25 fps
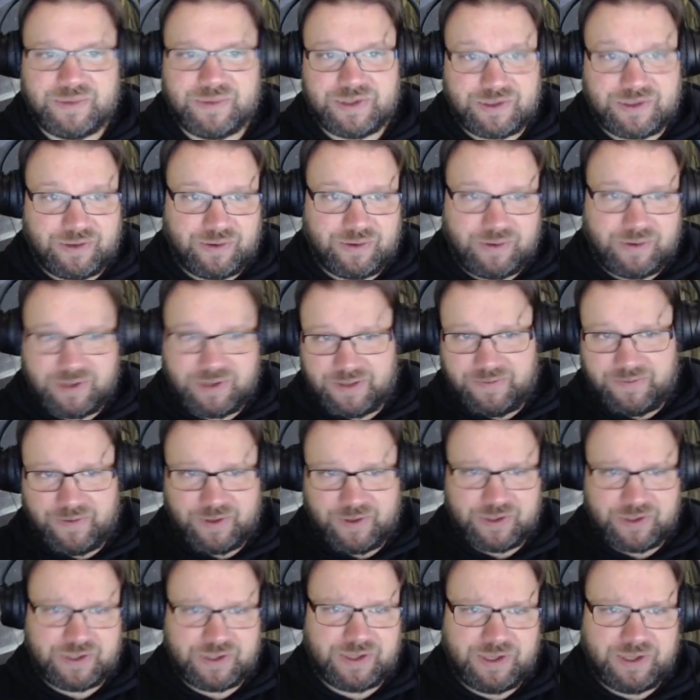So
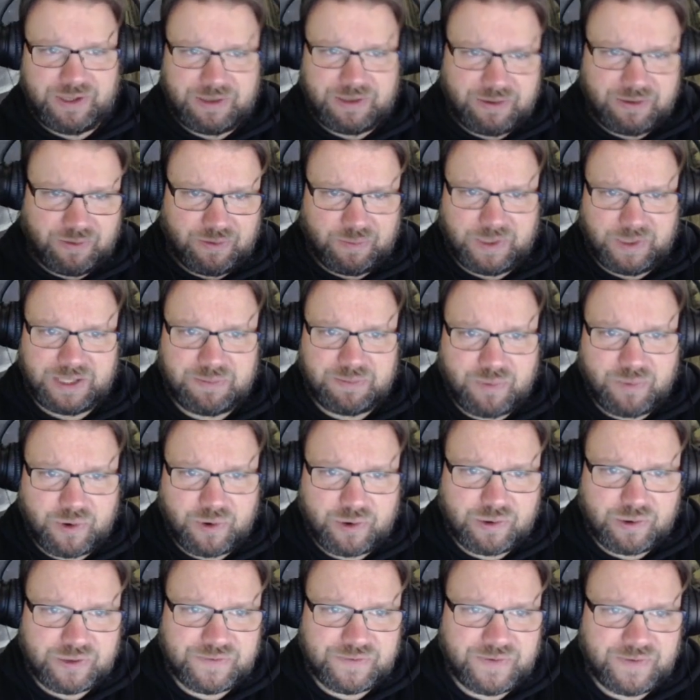first, complete Morrow's